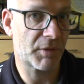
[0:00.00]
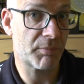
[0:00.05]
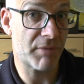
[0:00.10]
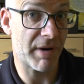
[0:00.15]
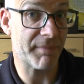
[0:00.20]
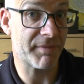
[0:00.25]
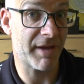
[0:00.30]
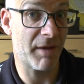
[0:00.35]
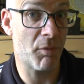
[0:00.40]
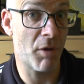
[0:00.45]

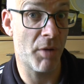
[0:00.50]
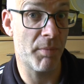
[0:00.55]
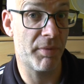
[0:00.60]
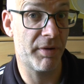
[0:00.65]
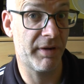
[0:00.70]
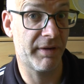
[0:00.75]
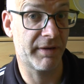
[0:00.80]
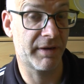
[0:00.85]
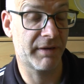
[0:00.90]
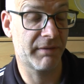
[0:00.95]
Perhaps that won't
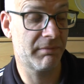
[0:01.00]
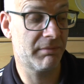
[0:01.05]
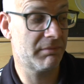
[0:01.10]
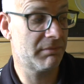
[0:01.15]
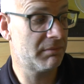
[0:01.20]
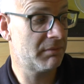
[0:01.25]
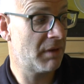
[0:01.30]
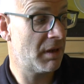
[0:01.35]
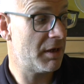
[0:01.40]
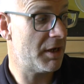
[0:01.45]
be,
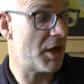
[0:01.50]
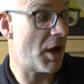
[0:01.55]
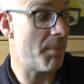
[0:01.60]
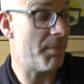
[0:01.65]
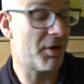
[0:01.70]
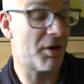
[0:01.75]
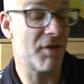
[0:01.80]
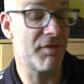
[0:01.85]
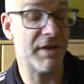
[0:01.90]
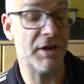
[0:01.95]

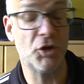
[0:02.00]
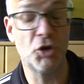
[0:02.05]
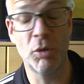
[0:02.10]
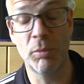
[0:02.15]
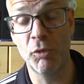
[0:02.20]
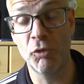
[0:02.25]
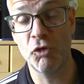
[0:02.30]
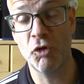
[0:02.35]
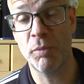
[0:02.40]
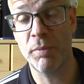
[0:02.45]
because it
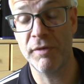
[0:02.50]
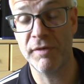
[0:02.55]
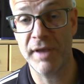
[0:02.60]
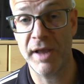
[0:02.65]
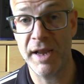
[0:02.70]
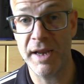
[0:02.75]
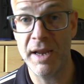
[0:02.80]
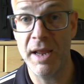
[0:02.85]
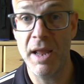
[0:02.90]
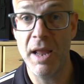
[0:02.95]
doubles up as
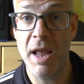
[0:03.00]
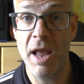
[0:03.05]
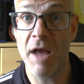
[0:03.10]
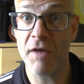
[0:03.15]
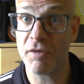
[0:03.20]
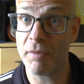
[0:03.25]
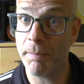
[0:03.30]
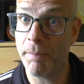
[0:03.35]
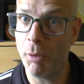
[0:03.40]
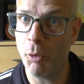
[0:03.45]
a
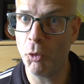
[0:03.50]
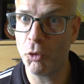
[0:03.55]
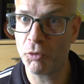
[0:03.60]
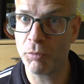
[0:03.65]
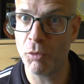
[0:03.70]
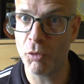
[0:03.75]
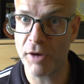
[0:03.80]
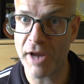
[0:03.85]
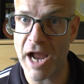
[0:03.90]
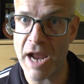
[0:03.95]

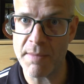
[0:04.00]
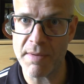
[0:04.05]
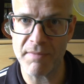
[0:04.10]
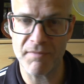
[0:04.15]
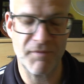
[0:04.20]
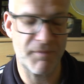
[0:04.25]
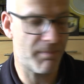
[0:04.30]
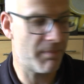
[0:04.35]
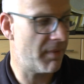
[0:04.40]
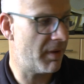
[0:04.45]
portable gaming
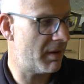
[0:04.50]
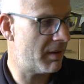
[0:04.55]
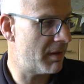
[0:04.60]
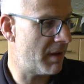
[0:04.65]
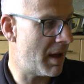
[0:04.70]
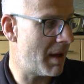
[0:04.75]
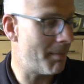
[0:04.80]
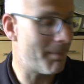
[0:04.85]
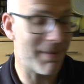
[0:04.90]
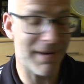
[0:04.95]

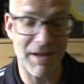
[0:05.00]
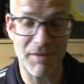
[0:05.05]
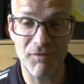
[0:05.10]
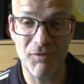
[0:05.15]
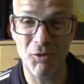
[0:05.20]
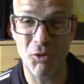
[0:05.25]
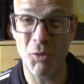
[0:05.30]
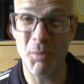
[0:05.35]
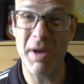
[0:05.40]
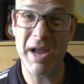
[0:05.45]

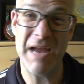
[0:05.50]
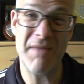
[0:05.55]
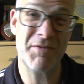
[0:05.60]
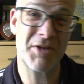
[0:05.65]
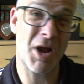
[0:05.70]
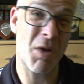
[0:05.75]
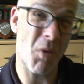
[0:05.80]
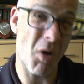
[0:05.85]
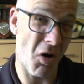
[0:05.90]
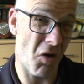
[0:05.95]
platform,
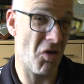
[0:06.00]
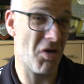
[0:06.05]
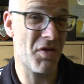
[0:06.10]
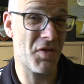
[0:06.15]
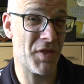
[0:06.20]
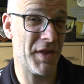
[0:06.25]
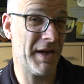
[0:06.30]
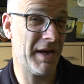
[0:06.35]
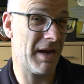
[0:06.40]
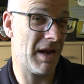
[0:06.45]
even though I
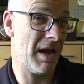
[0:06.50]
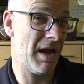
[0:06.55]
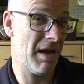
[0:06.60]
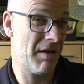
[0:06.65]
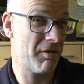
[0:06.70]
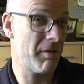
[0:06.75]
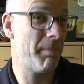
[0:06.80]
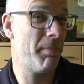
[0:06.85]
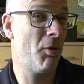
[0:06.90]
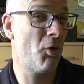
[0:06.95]
think
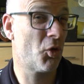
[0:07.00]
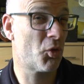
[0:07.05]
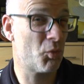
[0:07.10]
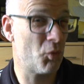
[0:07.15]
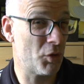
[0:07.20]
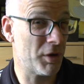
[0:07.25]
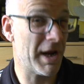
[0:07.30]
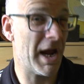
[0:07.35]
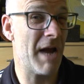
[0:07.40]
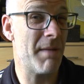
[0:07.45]
as a
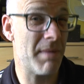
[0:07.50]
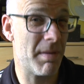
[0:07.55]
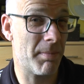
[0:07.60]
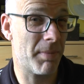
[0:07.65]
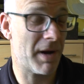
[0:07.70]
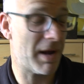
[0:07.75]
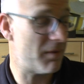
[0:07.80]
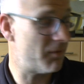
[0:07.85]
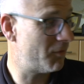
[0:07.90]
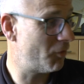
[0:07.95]
portable gaming
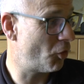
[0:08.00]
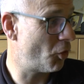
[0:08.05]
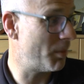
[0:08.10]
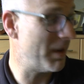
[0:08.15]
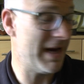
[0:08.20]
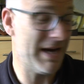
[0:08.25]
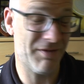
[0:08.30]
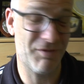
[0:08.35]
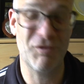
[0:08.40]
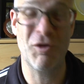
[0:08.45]

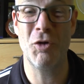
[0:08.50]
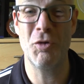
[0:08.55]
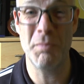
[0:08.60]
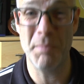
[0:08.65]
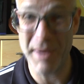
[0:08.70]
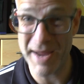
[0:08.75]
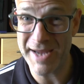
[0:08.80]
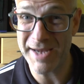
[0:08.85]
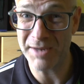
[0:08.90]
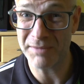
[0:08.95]
platform it's too
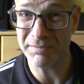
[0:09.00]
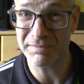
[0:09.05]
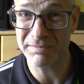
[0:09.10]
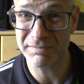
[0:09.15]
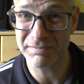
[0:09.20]
big.